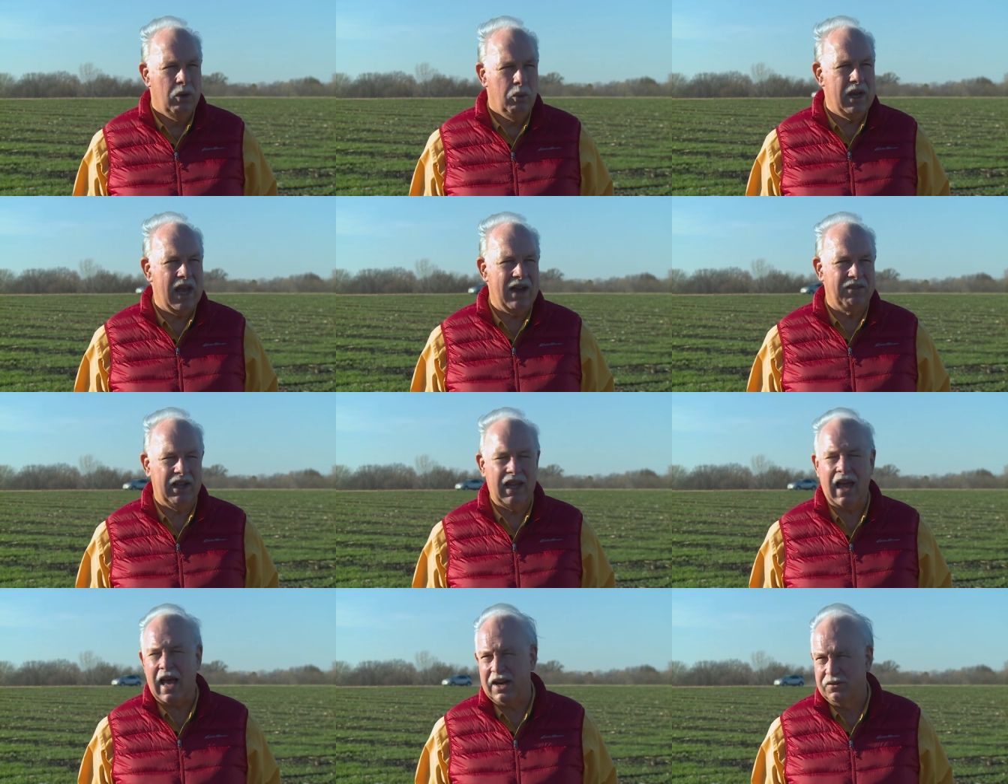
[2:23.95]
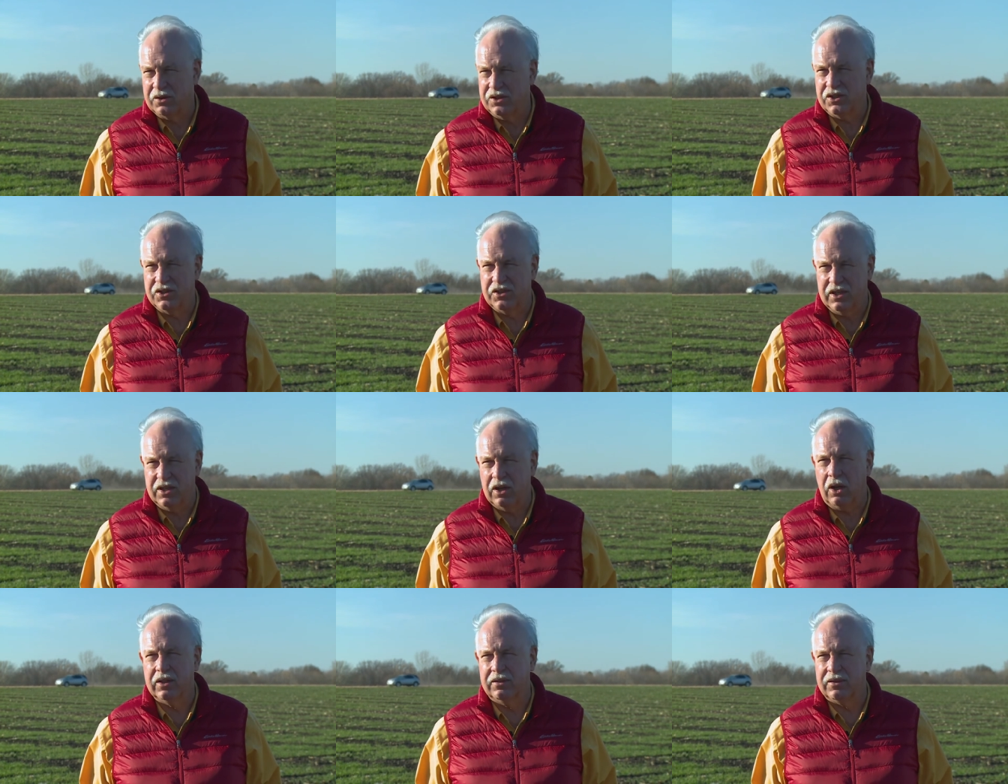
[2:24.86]
We have a lot of resistant
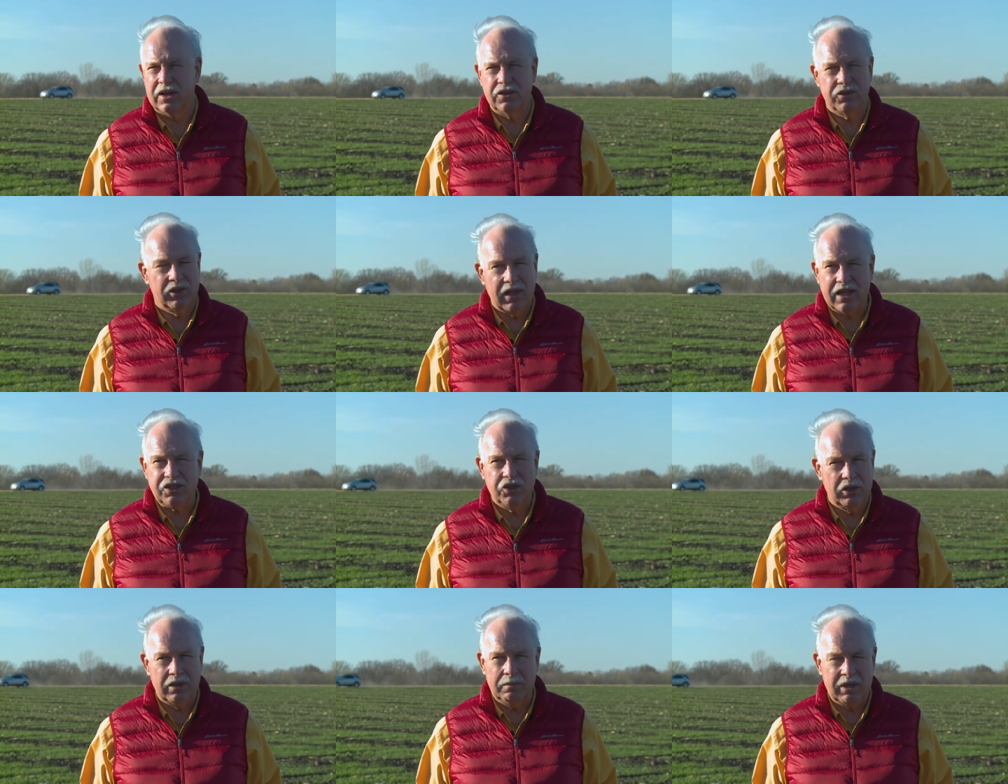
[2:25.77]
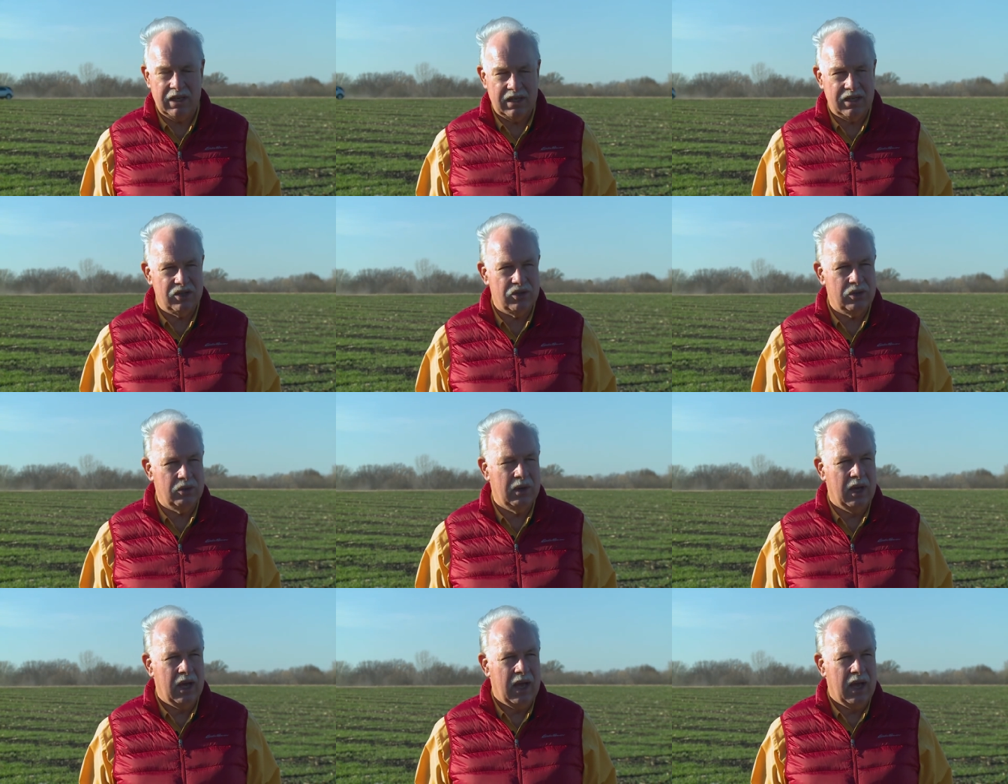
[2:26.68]
cultivars, so that shouldn't be an issue.